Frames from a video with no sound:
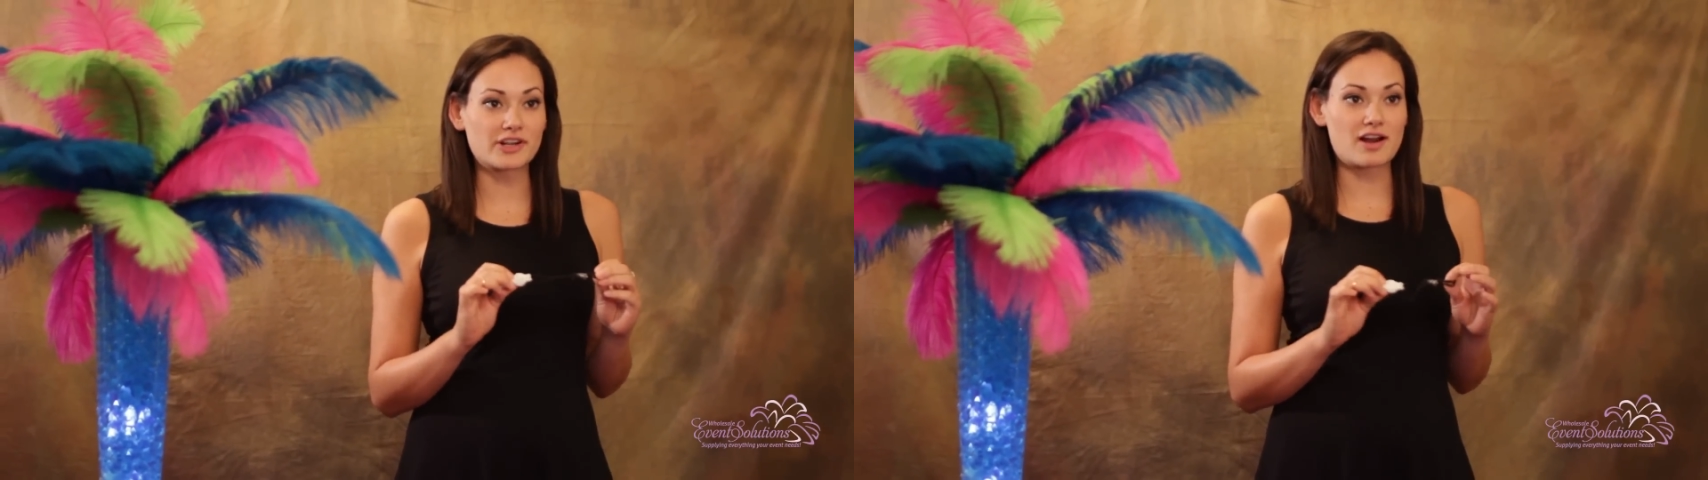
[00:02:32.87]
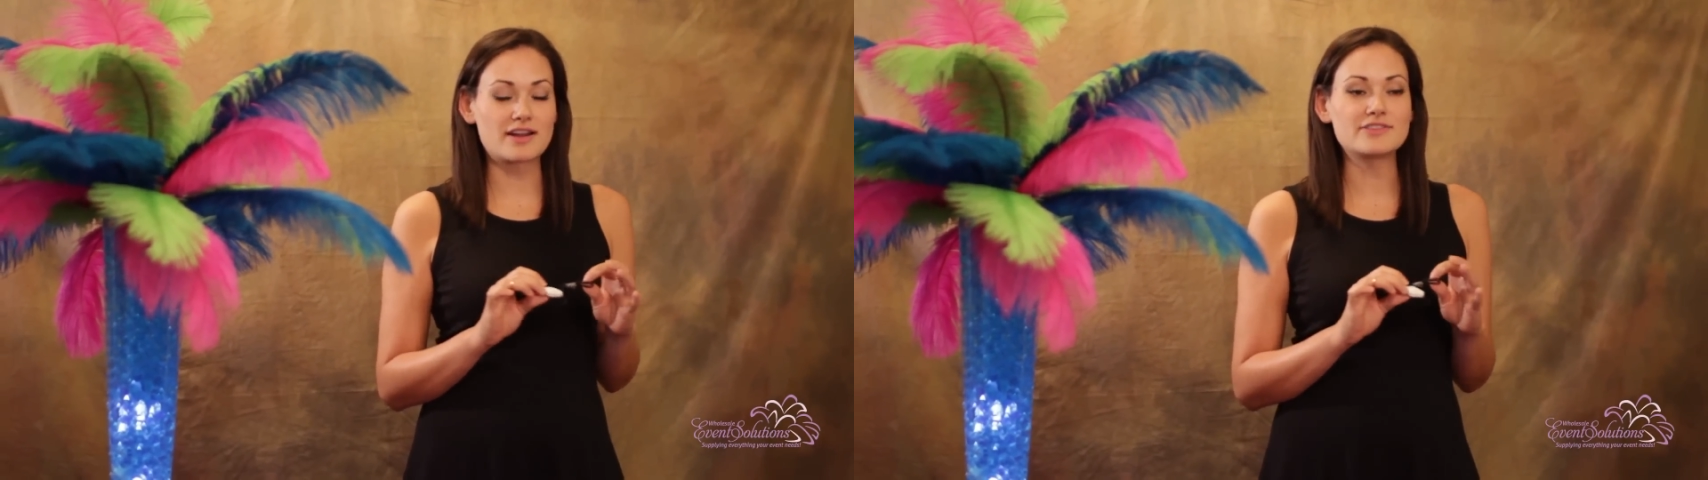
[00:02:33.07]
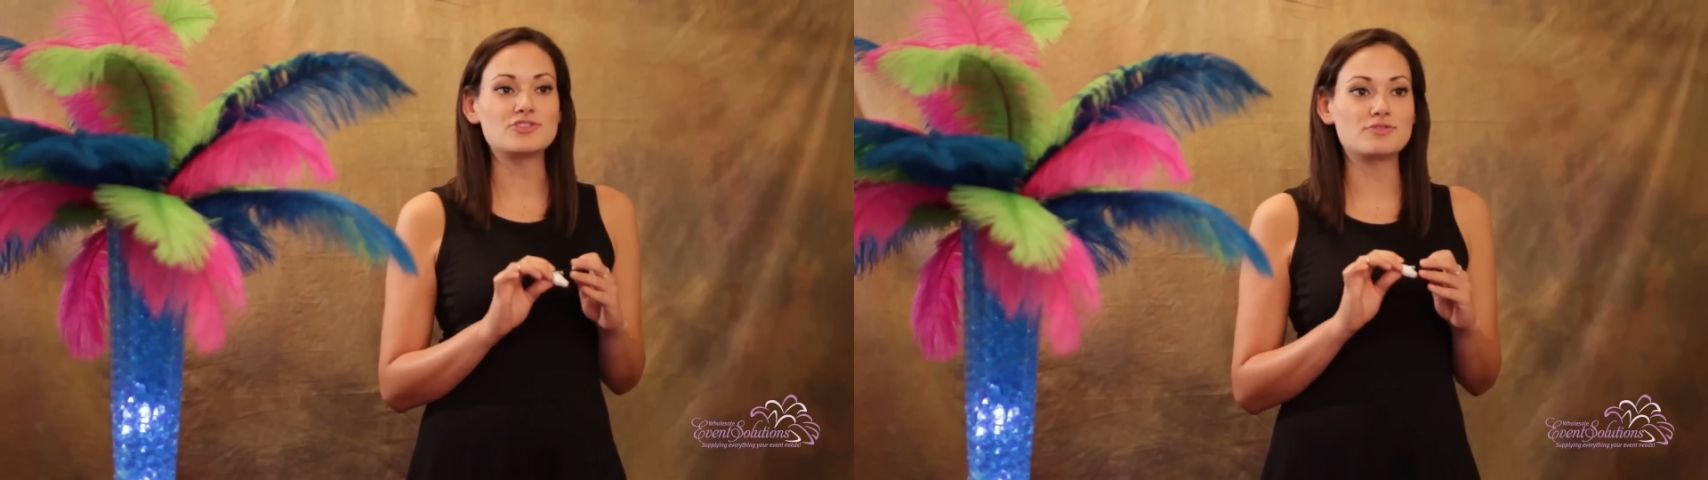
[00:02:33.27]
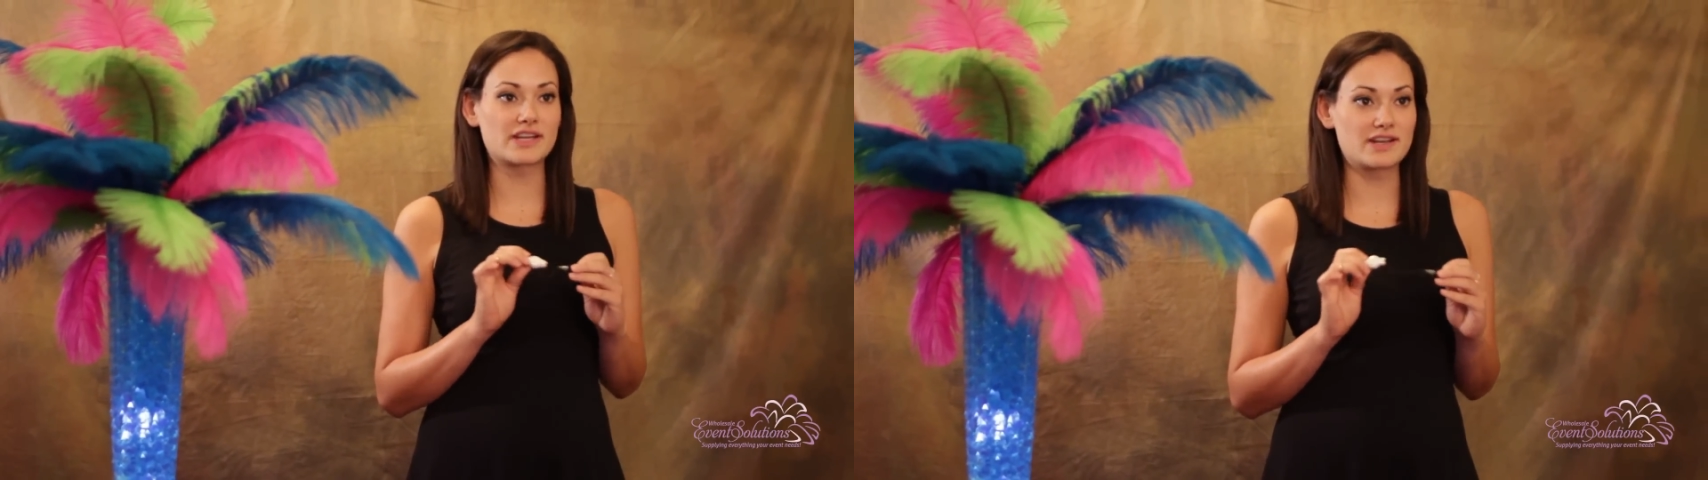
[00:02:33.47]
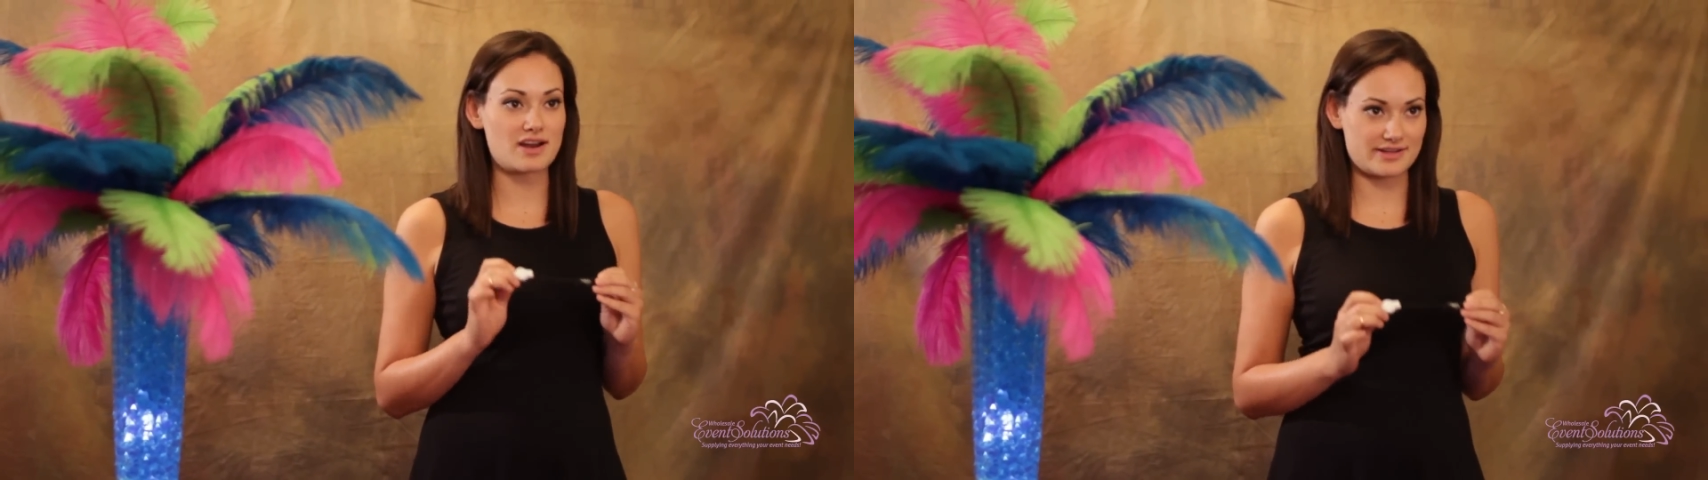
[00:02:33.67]
it on, you
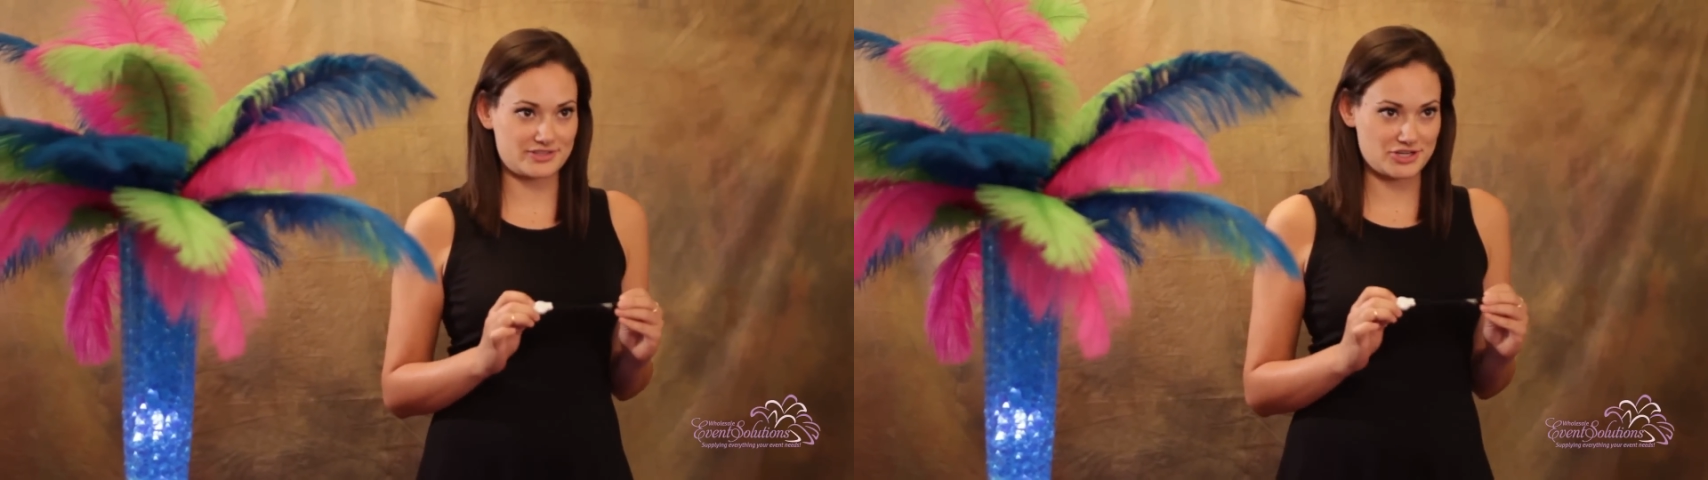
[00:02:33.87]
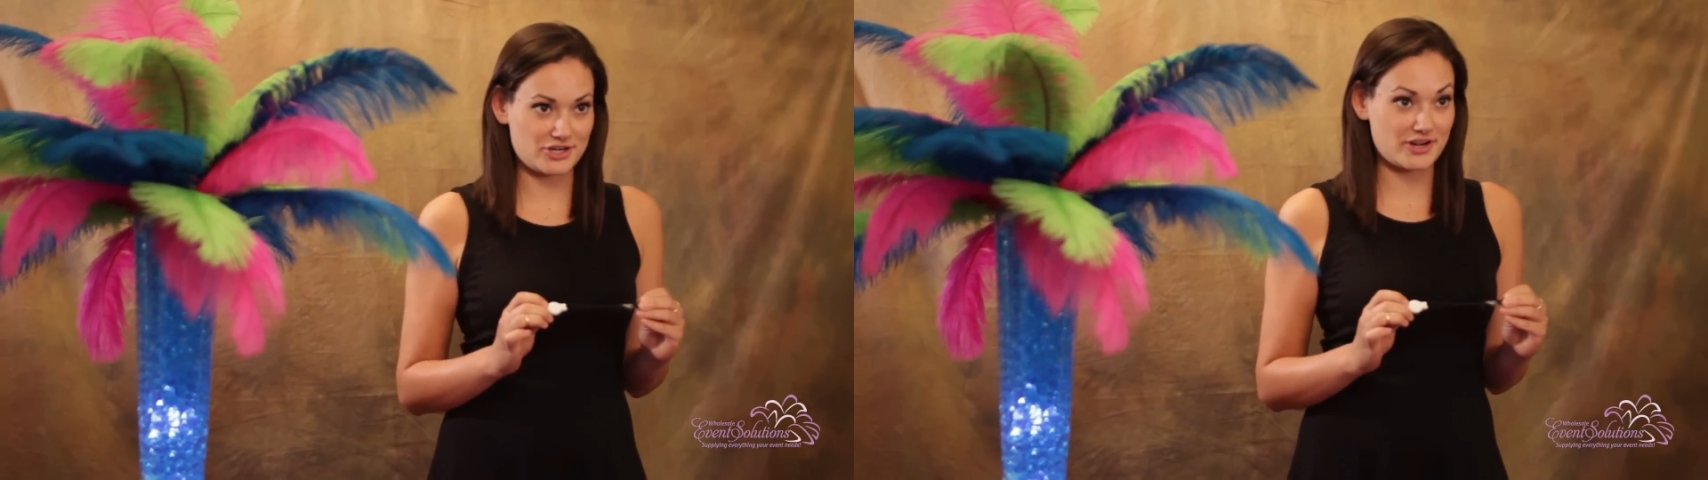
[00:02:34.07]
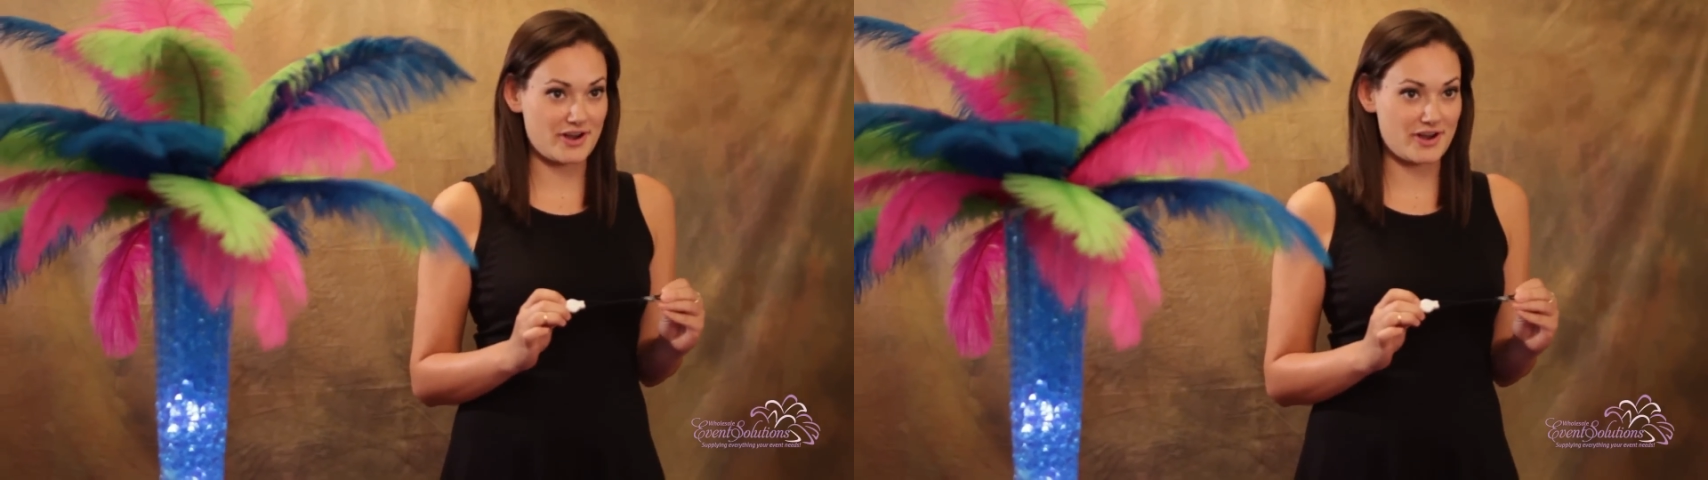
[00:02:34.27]
cannot turn it